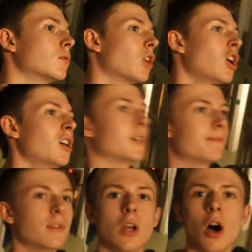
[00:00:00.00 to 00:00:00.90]
Oh!
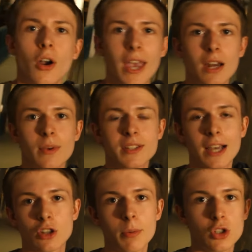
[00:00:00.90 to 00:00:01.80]
Okay, anyways,
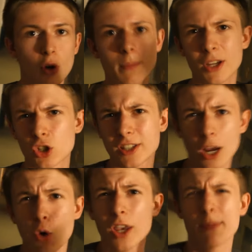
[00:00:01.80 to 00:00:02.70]
guys, hope you enjoyed. Make sure to stay
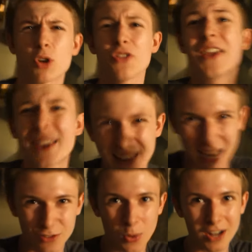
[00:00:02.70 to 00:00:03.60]
cool, keep real. Thank you
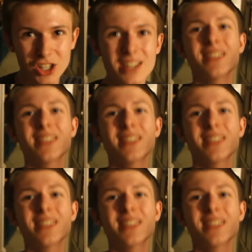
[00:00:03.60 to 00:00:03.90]
guys for watching.